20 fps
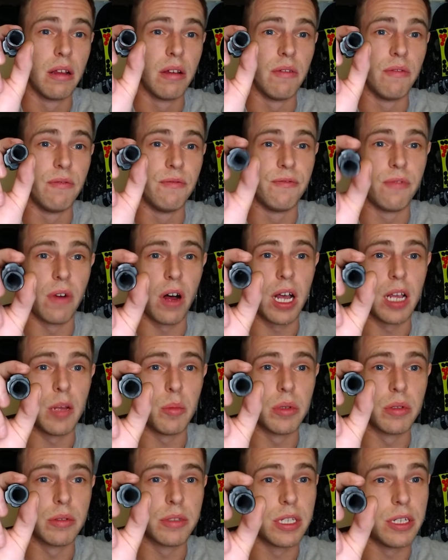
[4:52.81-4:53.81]

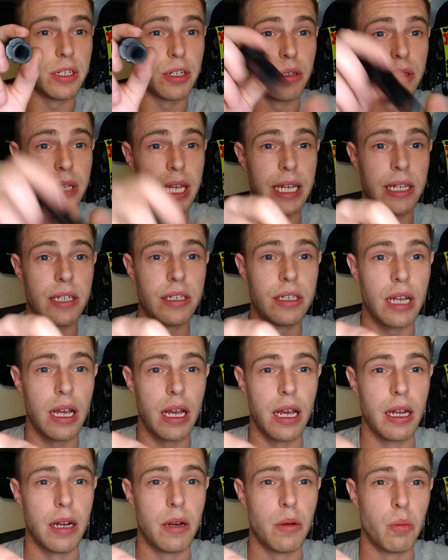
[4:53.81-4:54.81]
viable to do this
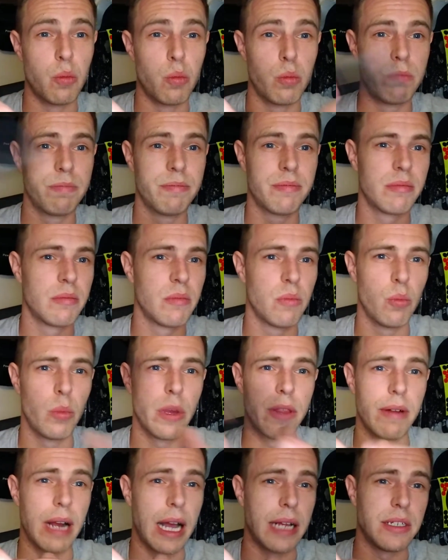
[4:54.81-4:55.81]
and
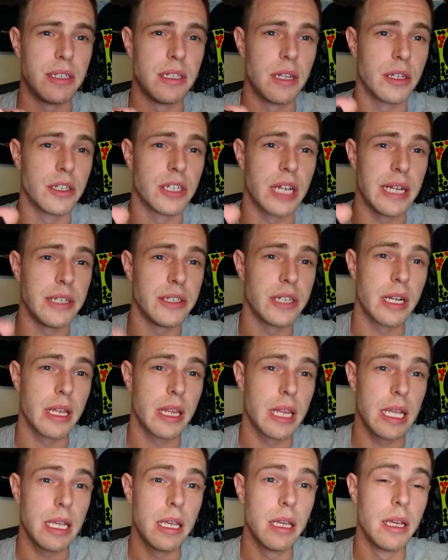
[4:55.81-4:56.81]
whether it actually does change
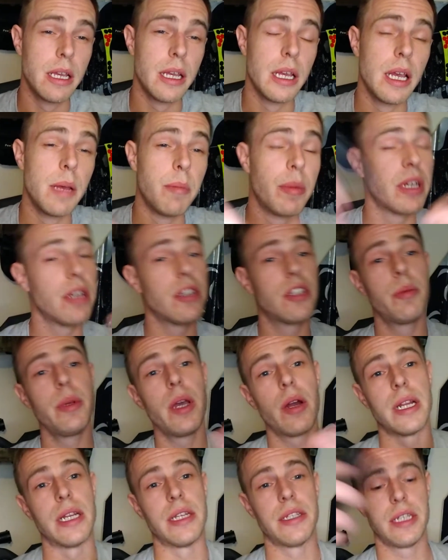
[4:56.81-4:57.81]
anything. Because to be
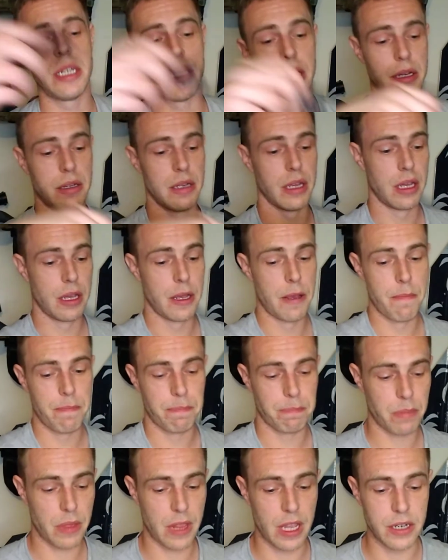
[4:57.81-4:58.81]
honest, you know,
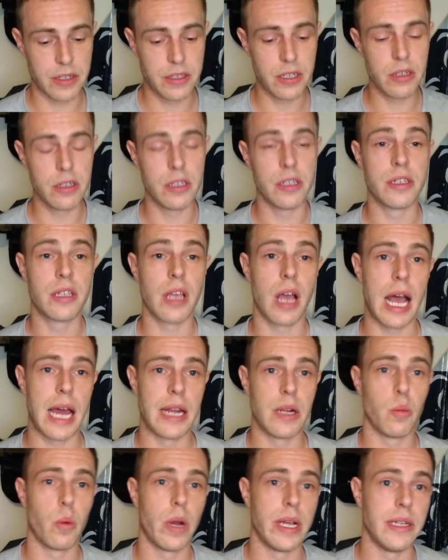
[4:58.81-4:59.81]
as soon as you start
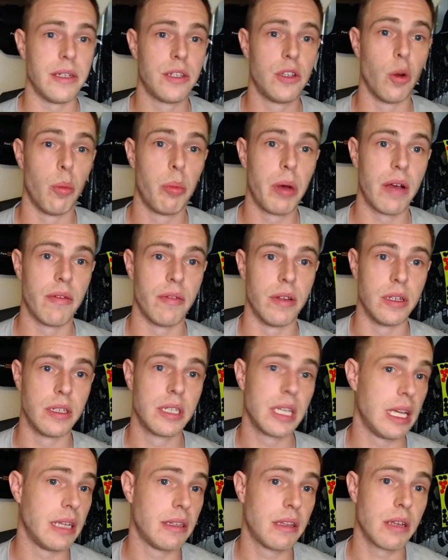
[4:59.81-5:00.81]
adding weights to your buffers,
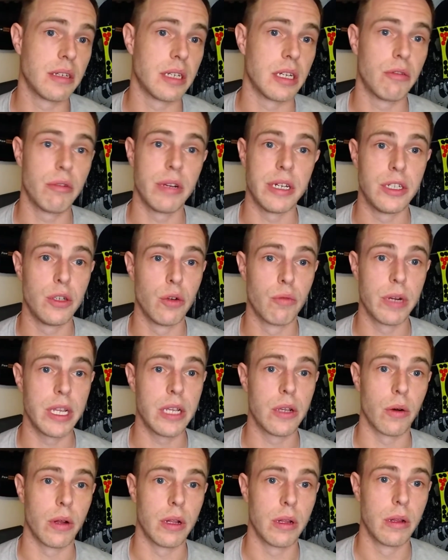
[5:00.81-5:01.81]
it does increase your
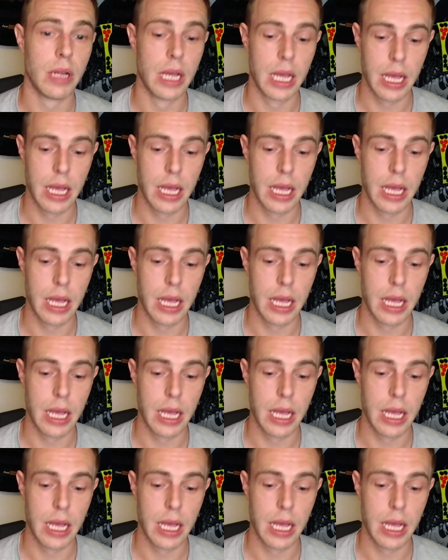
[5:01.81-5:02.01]
recoil.